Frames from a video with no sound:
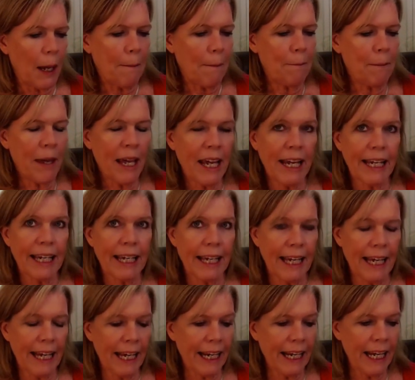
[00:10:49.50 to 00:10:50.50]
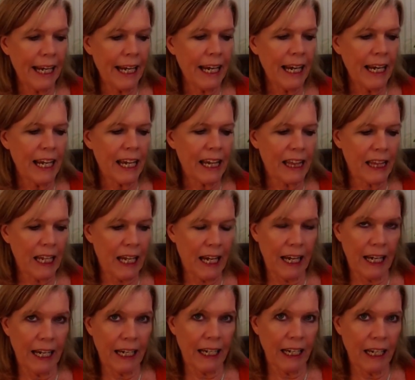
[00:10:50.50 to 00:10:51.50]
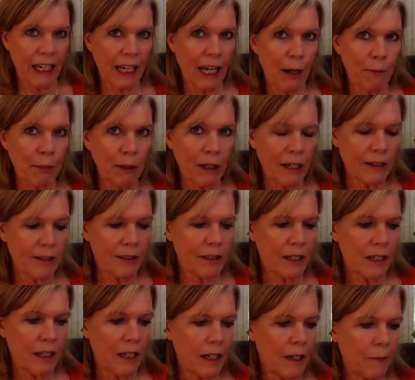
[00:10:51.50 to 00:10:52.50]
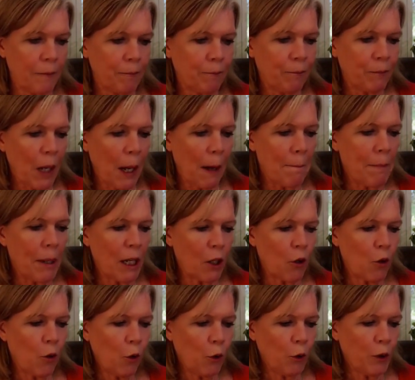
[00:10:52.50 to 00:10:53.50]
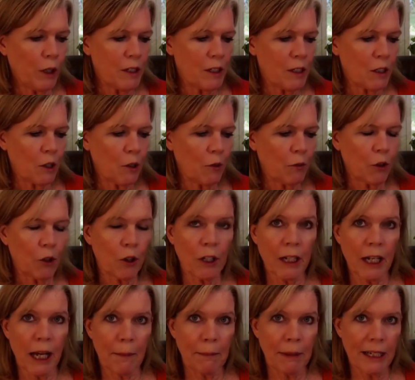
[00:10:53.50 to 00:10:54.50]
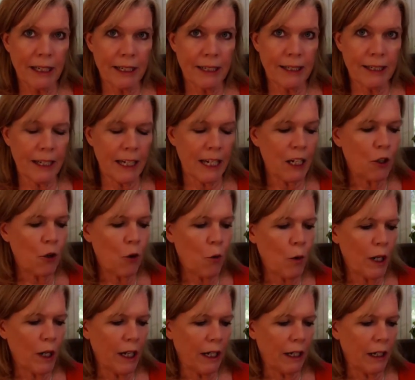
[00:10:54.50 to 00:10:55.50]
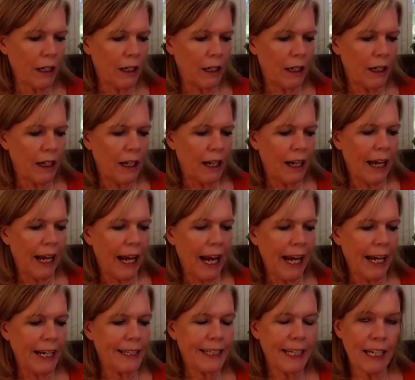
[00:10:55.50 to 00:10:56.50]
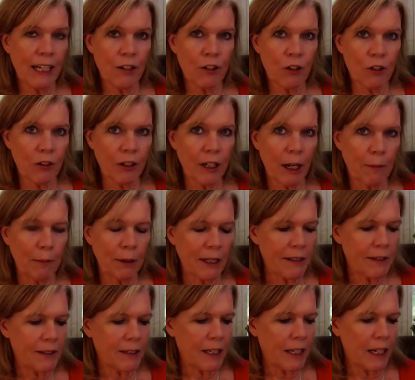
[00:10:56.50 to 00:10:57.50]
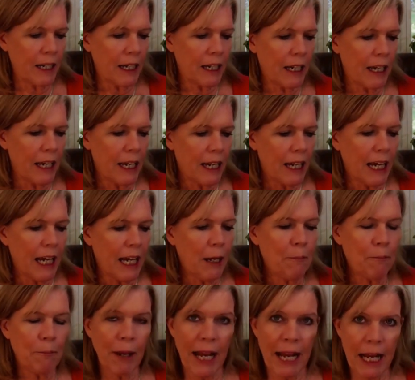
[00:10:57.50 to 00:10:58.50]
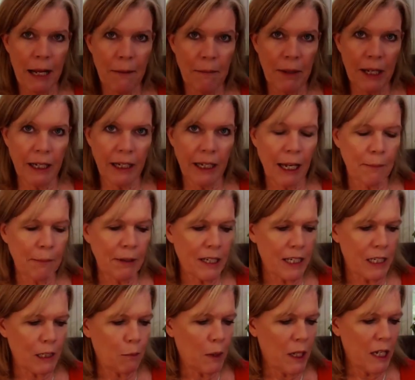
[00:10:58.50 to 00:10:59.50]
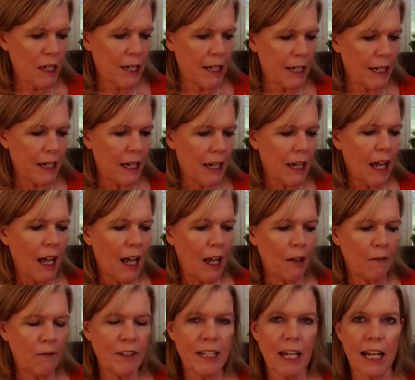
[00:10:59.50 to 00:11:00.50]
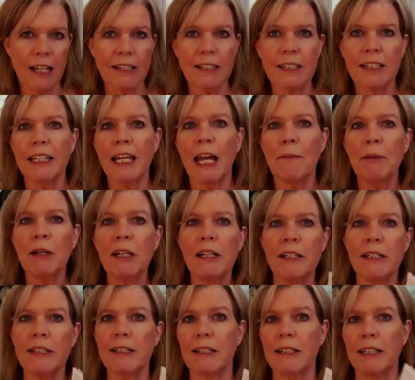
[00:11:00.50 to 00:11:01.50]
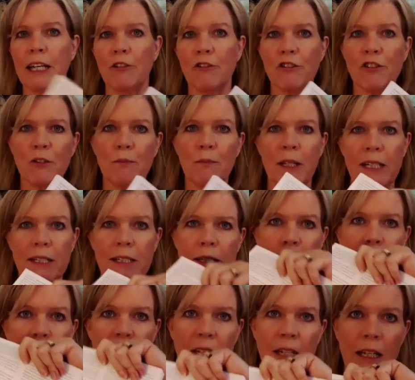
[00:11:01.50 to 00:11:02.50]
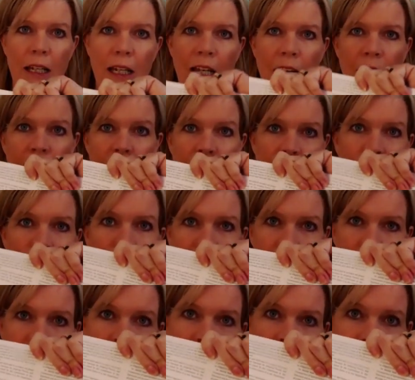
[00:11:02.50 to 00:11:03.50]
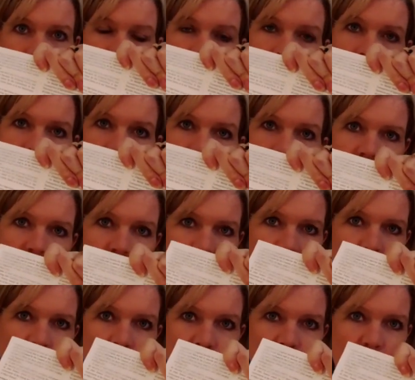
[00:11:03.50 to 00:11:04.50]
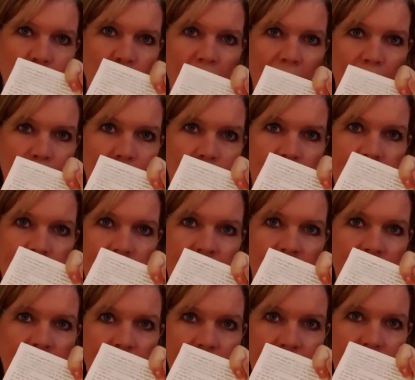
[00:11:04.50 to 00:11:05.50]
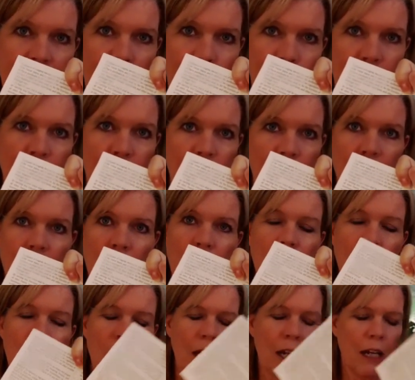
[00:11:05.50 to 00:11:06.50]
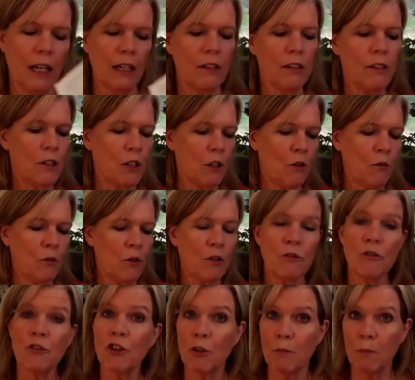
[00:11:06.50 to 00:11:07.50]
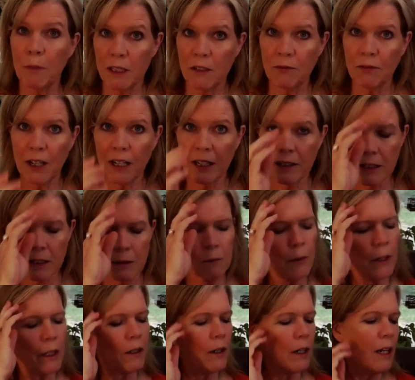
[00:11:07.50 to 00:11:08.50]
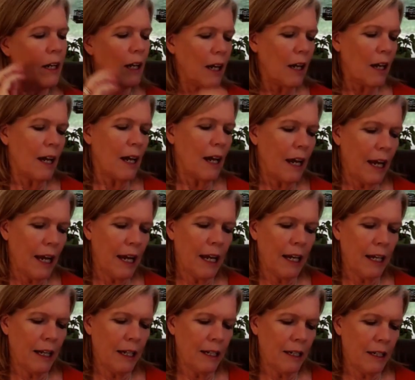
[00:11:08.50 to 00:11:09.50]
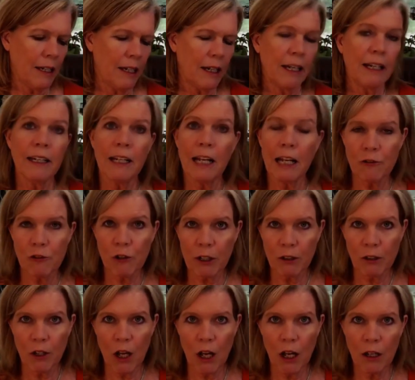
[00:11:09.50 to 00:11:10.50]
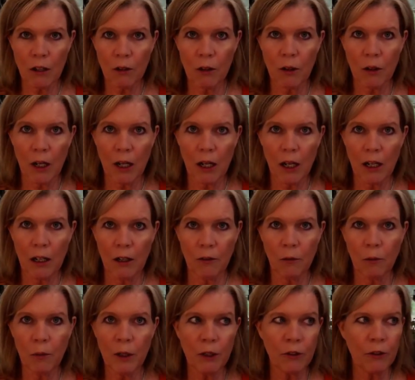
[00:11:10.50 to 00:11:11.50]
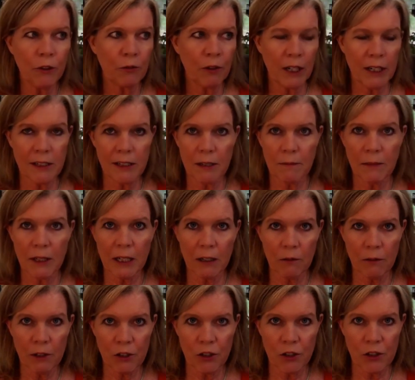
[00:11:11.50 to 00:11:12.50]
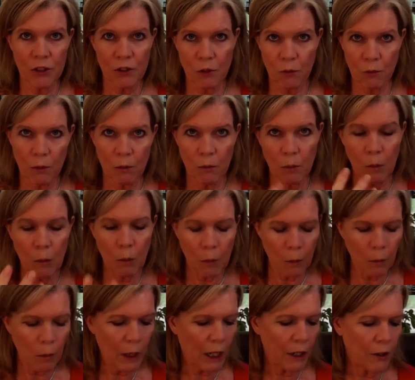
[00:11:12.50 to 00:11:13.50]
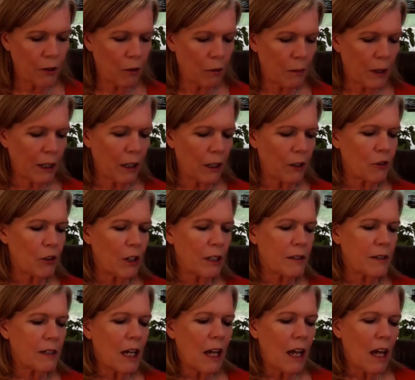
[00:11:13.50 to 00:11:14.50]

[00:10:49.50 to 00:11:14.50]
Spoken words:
make anything, capitalized T, but gold and silver, capitalized C, coin, a tender, capitalized T, in payment, capitalized P, of debts. Capitalized letters mean something in legalese. So that's why I'm saying that the capital, and so those should be defined somewhere. And in contract law, when you define something, which is what I do in my contracts,